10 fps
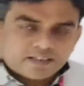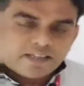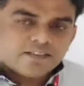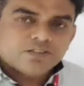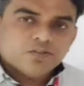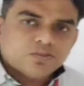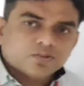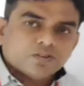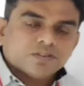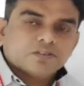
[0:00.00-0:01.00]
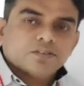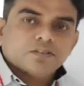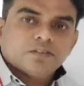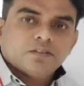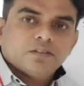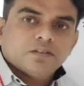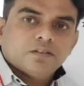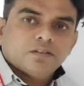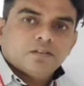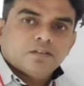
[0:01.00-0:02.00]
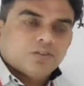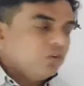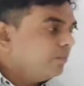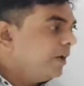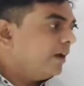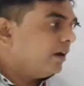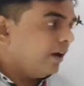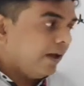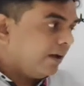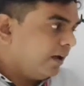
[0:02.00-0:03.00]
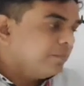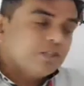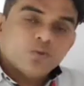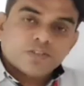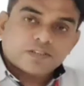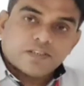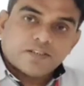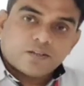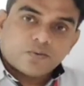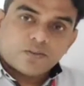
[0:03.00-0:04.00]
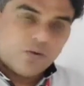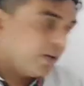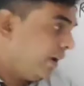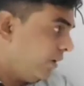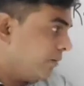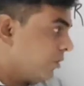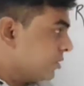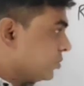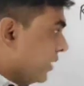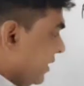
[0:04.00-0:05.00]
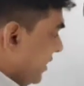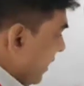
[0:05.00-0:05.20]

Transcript: like this also students. So you will be able to understand that one. Okay, now I am going to write